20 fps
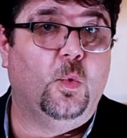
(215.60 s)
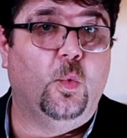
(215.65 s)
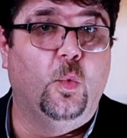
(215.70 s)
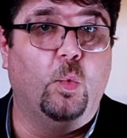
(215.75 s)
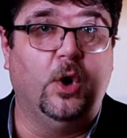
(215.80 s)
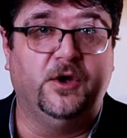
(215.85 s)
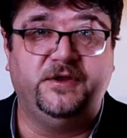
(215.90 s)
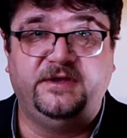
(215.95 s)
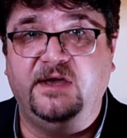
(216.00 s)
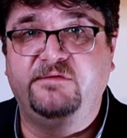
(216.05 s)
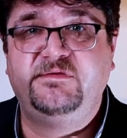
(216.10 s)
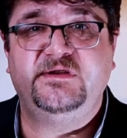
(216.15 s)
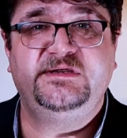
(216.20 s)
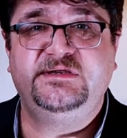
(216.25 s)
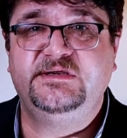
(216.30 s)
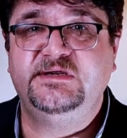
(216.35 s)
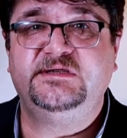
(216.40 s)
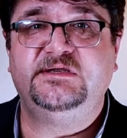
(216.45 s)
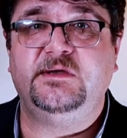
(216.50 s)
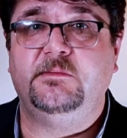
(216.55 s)
Whatever
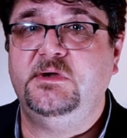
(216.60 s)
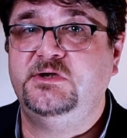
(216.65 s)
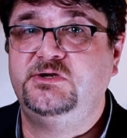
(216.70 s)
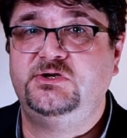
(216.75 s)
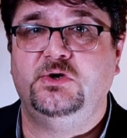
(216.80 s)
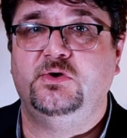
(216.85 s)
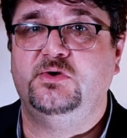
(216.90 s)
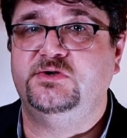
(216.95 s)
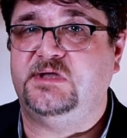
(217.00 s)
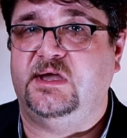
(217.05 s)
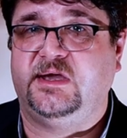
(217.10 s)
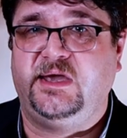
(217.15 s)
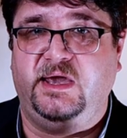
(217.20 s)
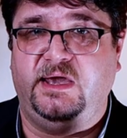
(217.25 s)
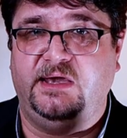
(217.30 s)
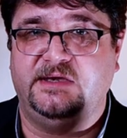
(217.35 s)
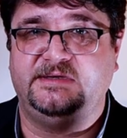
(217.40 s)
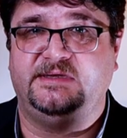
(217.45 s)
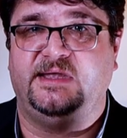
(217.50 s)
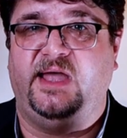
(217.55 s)
system is used
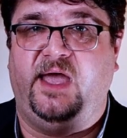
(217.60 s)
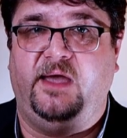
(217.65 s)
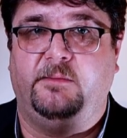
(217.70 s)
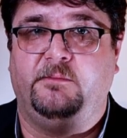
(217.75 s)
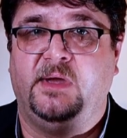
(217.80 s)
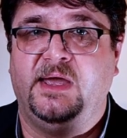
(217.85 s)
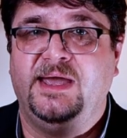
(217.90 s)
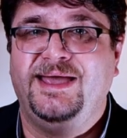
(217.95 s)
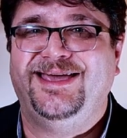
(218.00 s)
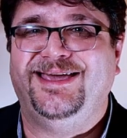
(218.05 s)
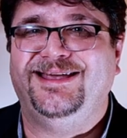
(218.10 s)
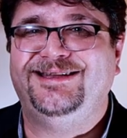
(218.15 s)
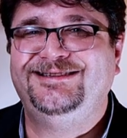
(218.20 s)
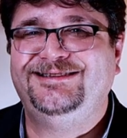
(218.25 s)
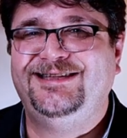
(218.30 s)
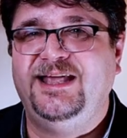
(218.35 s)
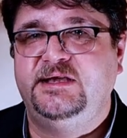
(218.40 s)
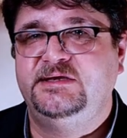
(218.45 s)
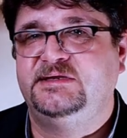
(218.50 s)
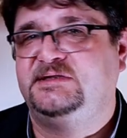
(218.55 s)
against them,
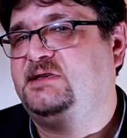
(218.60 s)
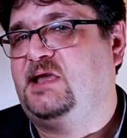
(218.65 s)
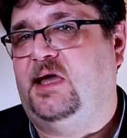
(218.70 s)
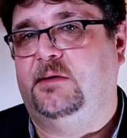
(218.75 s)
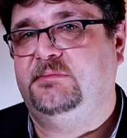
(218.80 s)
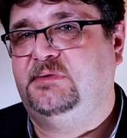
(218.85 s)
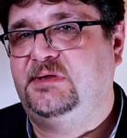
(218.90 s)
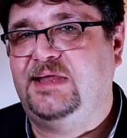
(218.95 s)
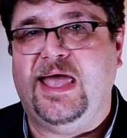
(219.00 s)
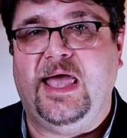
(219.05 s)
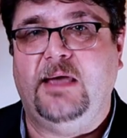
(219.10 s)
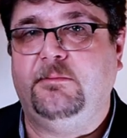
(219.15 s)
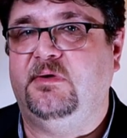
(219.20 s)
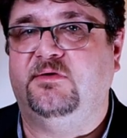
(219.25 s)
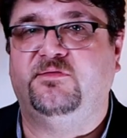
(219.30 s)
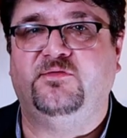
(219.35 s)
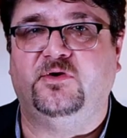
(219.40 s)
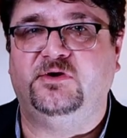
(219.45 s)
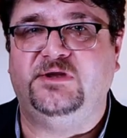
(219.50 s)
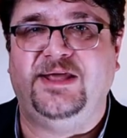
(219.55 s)
it takes some time
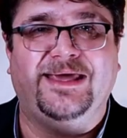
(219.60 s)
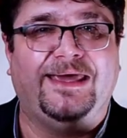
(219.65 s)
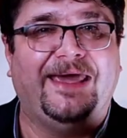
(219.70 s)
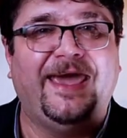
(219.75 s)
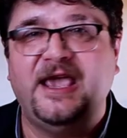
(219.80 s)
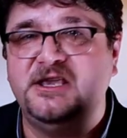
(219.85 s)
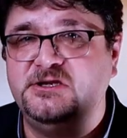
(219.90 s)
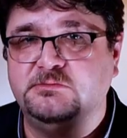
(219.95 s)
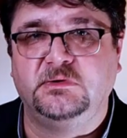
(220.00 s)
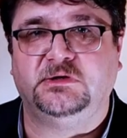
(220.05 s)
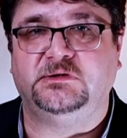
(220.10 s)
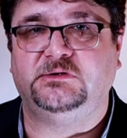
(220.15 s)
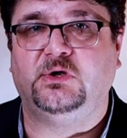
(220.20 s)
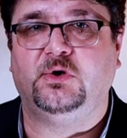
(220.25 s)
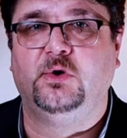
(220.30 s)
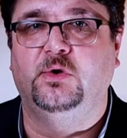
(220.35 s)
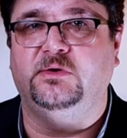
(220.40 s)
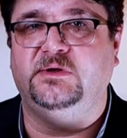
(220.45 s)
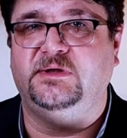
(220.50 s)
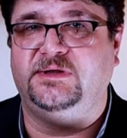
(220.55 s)
before the
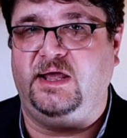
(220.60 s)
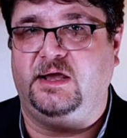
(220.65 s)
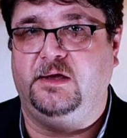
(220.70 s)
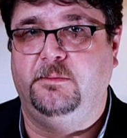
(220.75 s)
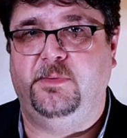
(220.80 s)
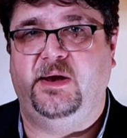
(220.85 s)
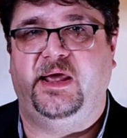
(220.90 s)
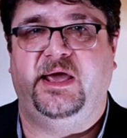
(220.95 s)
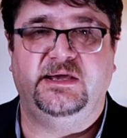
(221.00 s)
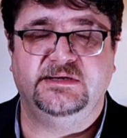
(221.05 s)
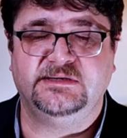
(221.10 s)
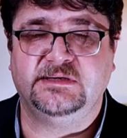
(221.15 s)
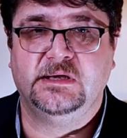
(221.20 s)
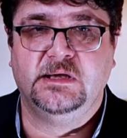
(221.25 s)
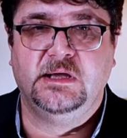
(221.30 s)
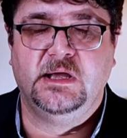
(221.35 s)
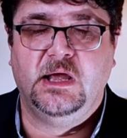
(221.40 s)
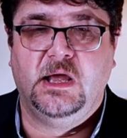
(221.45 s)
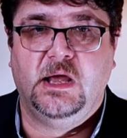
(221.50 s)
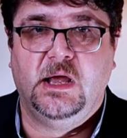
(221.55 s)
engagement could take place,
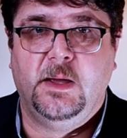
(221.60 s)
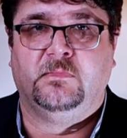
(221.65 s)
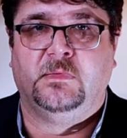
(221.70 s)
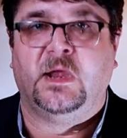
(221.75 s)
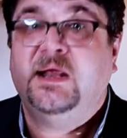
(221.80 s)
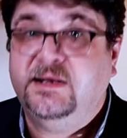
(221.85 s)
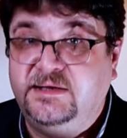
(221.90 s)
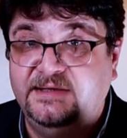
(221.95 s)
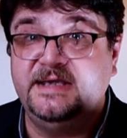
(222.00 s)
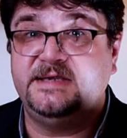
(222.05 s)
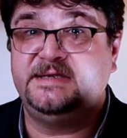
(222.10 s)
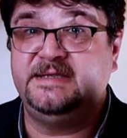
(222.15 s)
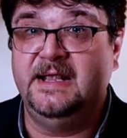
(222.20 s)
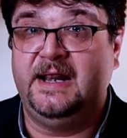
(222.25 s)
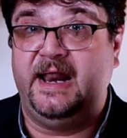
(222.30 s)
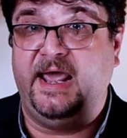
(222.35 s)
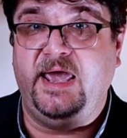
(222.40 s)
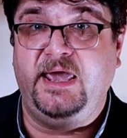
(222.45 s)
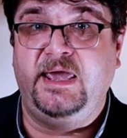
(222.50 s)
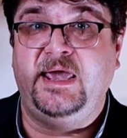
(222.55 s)
this
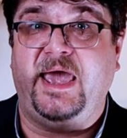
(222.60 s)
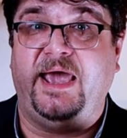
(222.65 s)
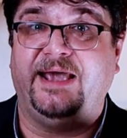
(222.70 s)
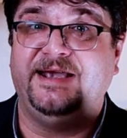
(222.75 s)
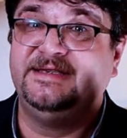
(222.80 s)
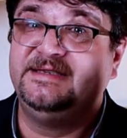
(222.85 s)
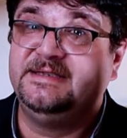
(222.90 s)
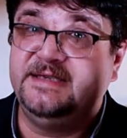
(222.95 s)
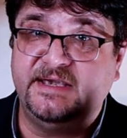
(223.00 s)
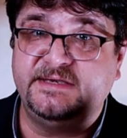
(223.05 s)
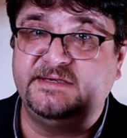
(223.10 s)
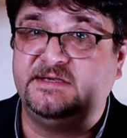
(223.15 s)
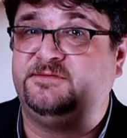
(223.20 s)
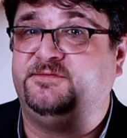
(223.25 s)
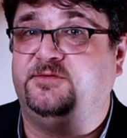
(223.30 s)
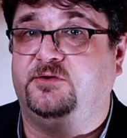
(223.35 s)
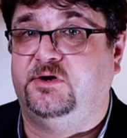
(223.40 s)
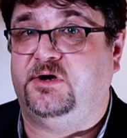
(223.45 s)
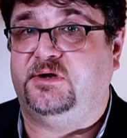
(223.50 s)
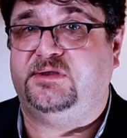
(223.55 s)
delay exists
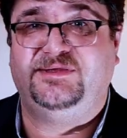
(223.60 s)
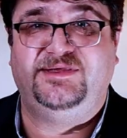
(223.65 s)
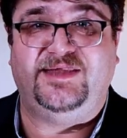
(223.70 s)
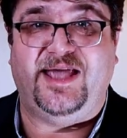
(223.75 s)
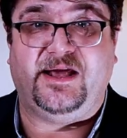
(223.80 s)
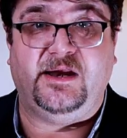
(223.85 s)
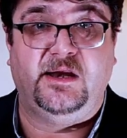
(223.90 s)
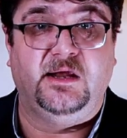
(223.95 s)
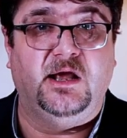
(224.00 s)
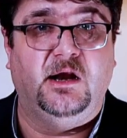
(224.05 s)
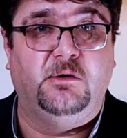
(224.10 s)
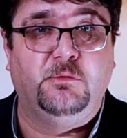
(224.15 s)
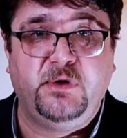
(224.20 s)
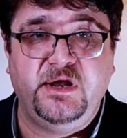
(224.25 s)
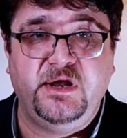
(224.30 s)
for technical